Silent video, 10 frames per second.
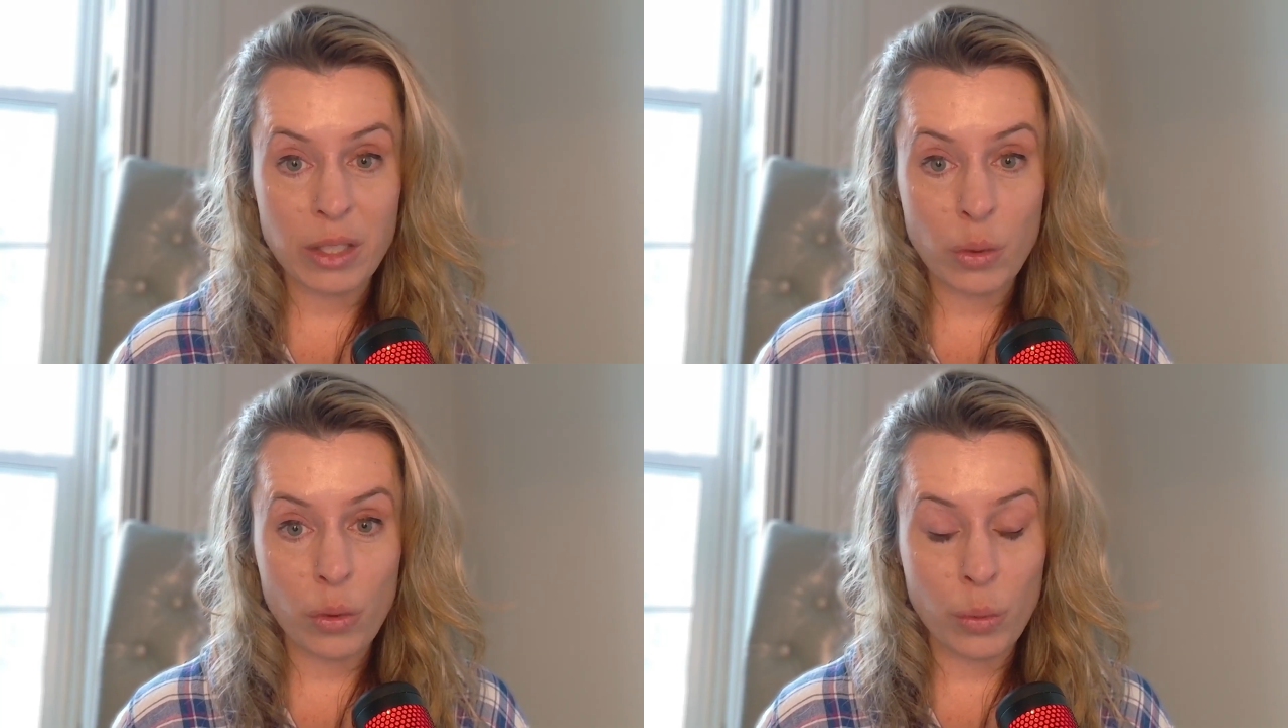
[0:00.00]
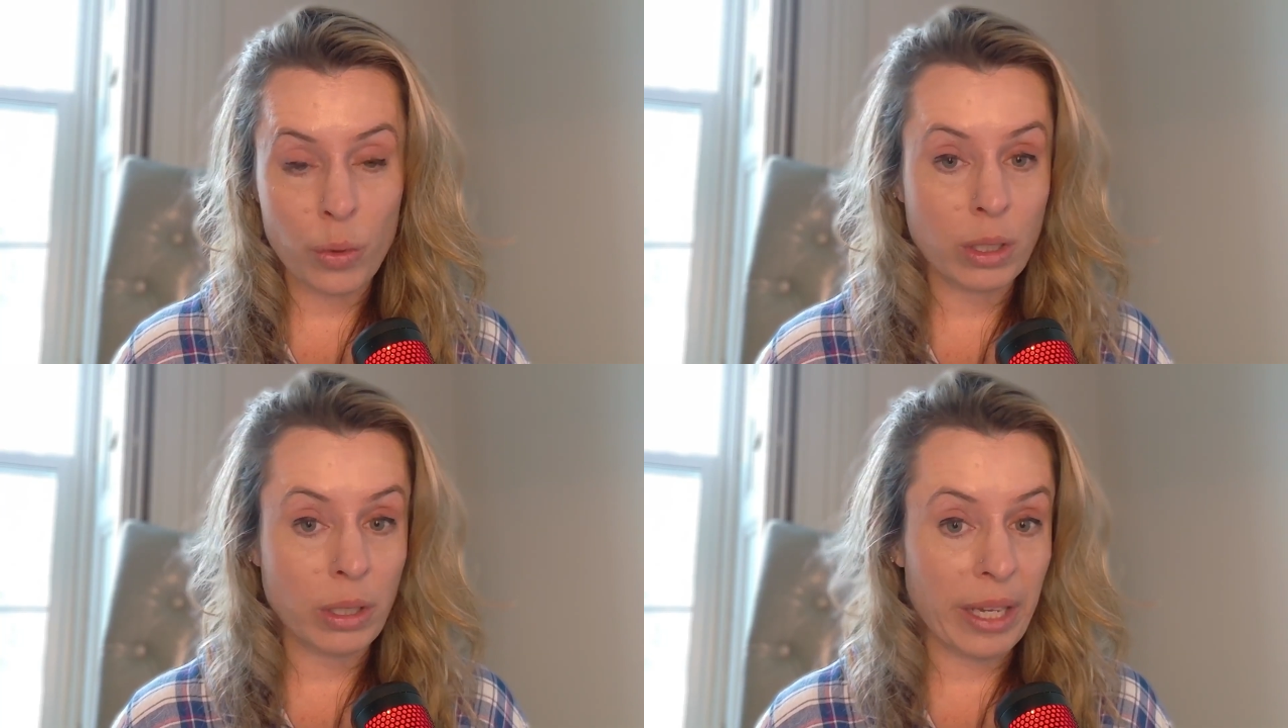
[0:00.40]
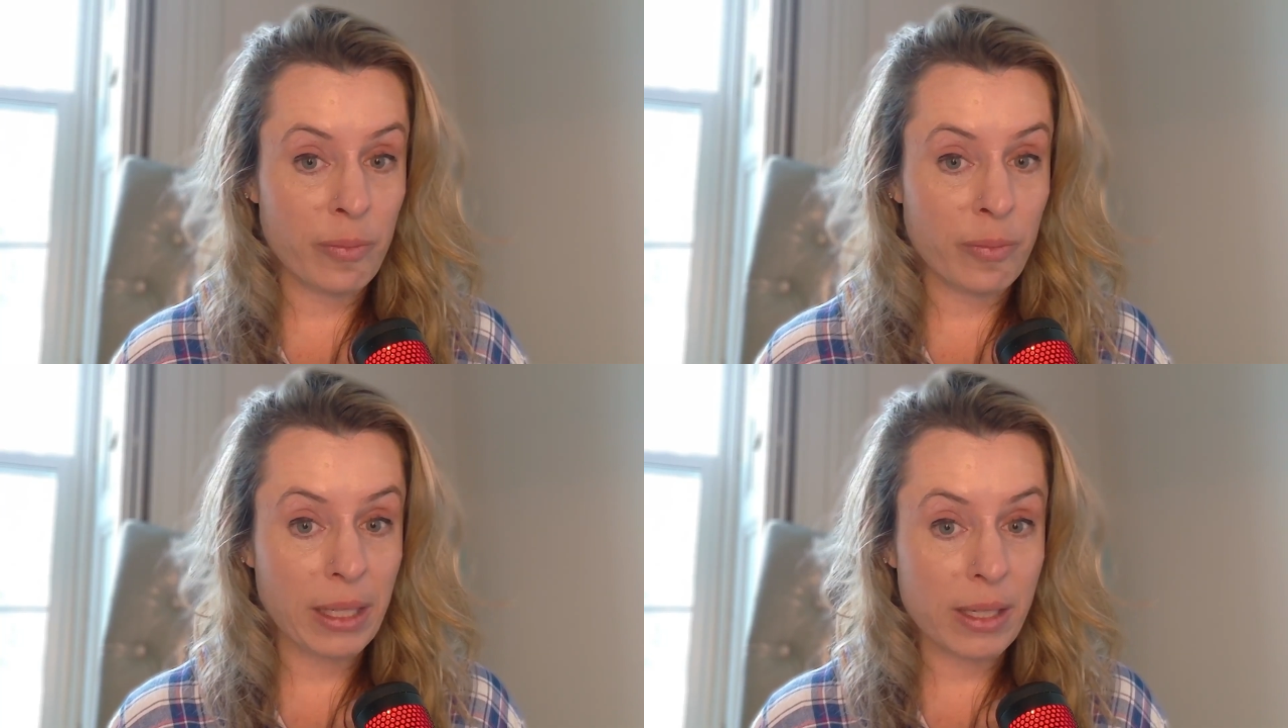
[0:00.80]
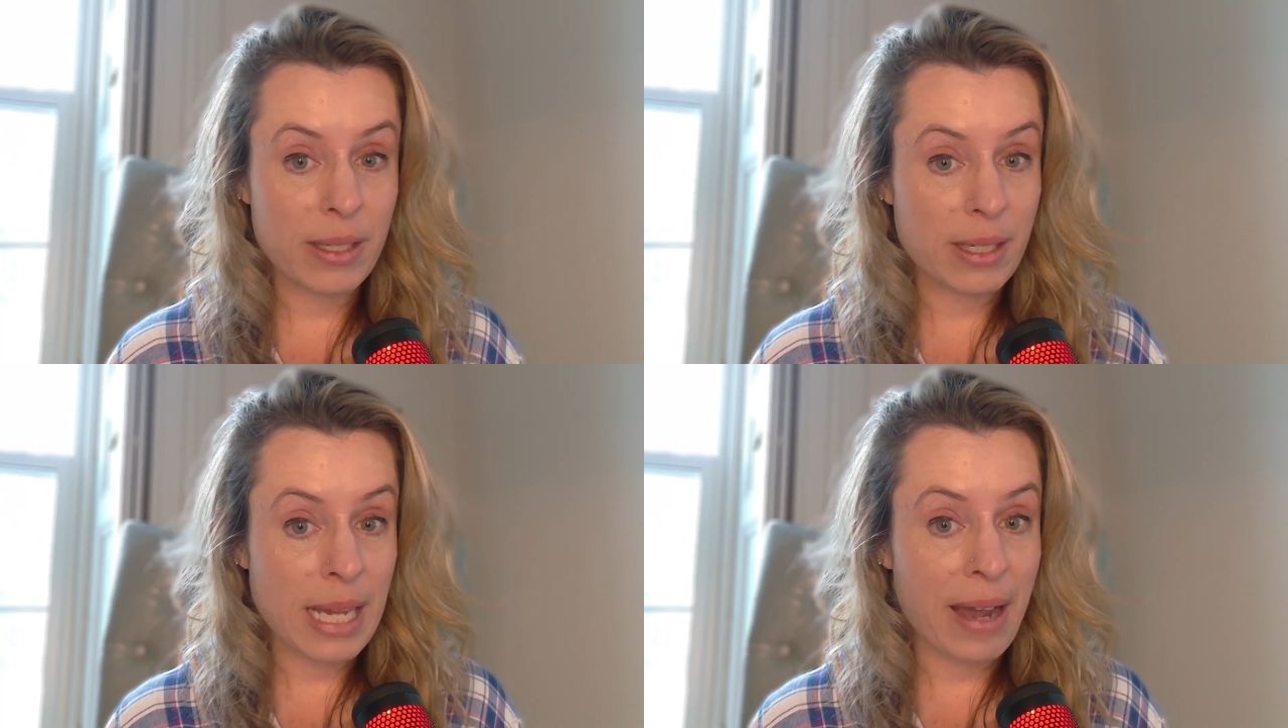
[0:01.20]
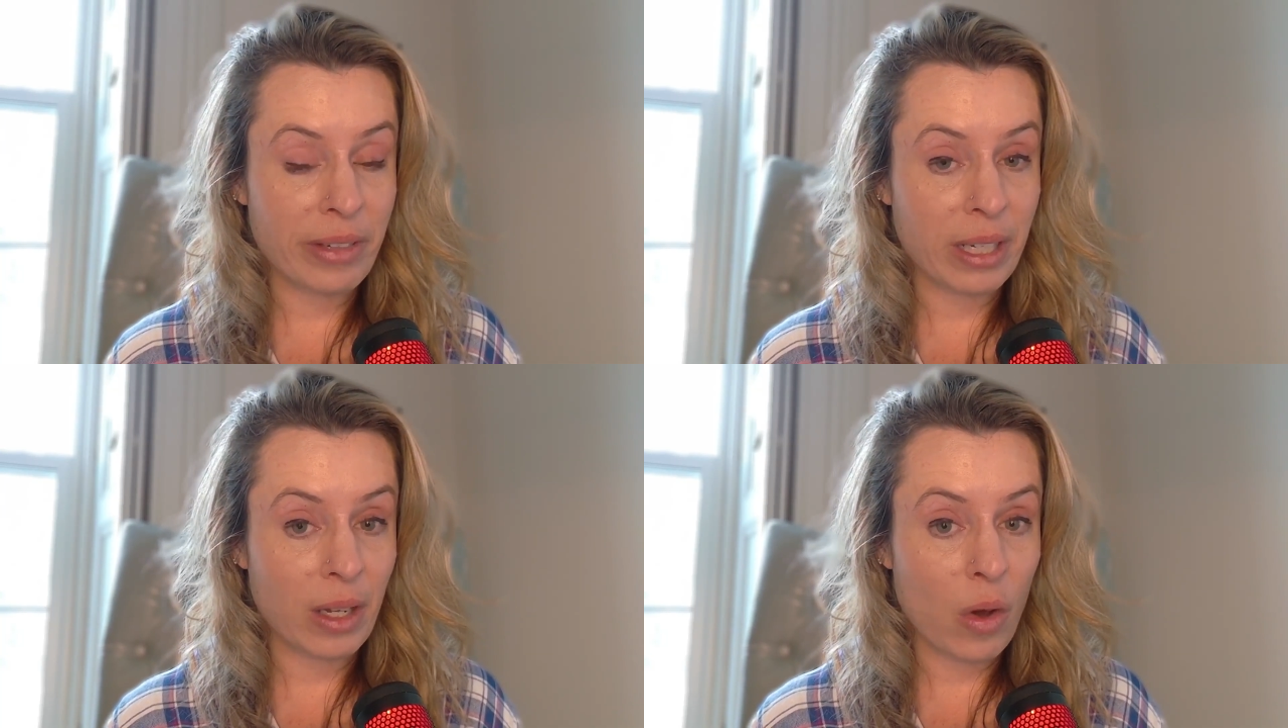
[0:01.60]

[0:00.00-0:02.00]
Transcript: your work-life balance is having